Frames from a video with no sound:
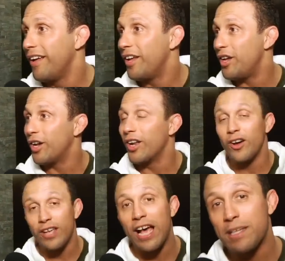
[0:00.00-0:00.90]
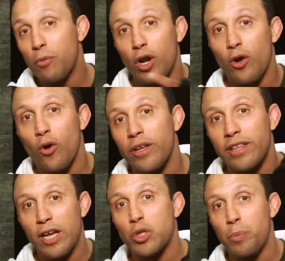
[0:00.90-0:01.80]
Oh, really? You know, yes, I'm gonna go in
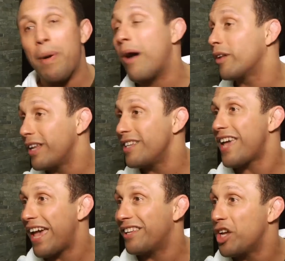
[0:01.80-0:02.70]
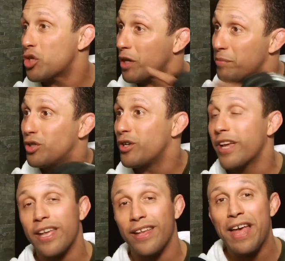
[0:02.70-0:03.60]
there to pound on his head that he should be
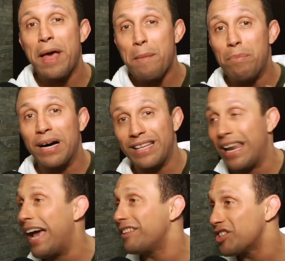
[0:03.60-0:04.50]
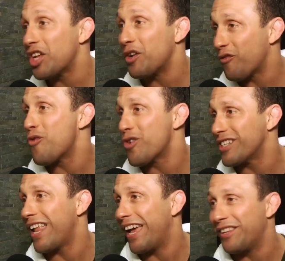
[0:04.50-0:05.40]
drinking Bud Light instead of
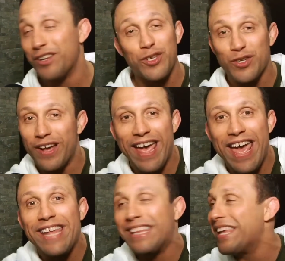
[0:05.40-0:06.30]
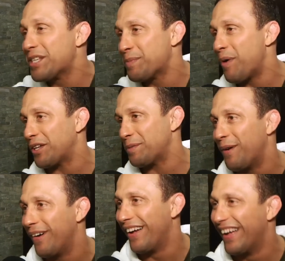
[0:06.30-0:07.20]
Coors Light. You know, so anything is possible.